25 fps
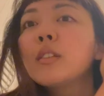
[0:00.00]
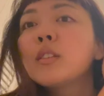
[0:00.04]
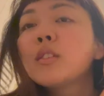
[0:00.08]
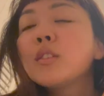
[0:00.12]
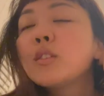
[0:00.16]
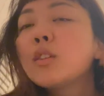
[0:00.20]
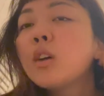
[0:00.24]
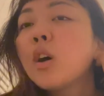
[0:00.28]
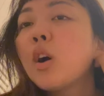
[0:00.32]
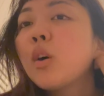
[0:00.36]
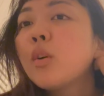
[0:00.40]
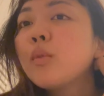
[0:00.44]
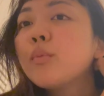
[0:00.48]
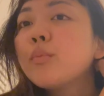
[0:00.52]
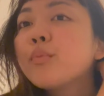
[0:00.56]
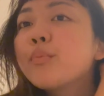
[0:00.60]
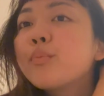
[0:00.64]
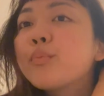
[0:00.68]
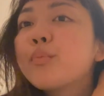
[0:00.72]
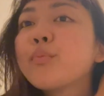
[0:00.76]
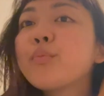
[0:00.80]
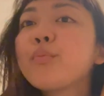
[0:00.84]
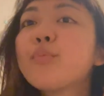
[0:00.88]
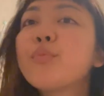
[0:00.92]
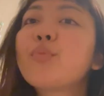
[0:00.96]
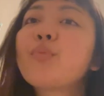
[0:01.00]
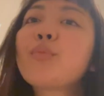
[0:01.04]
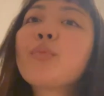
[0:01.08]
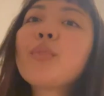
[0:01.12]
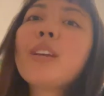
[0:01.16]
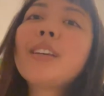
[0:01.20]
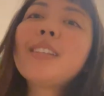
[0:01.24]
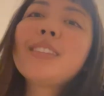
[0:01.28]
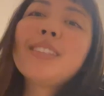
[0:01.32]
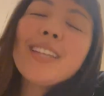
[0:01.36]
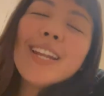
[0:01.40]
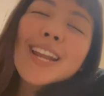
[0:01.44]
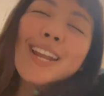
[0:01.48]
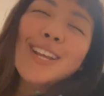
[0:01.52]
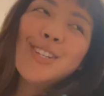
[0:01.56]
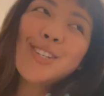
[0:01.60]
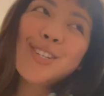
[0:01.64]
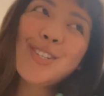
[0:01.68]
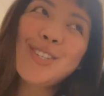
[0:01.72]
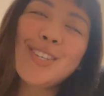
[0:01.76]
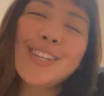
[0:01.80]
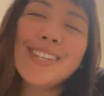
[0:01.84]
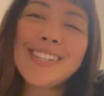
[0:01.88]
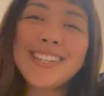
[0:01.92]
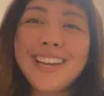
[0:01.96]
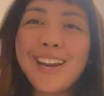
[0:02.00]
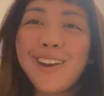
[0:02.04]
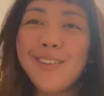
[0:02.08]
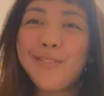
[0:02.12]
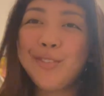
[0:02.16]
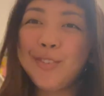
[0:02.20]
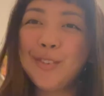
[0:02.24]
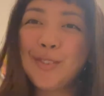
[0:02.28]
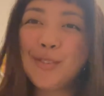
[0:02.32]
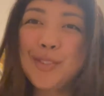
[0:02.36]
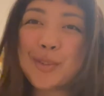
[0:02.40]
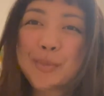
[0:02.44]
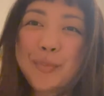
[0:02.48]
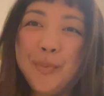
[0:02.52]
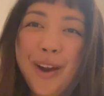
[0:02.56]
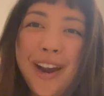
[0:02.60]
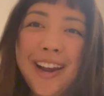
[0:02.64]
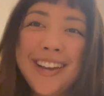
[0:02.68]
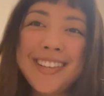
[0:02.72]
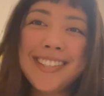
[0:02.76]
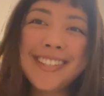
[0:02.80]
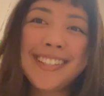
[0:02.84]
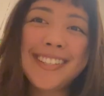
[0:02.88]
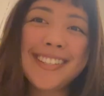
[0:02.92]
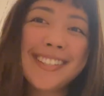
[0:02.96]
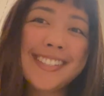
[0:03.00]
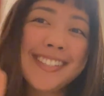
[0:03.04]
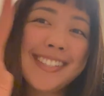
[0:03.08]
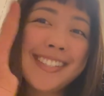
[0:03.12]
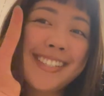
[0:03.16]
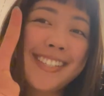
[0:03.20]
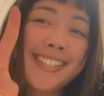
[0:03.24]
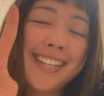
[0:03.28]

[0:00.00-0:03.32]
So today's just a day full of surprises.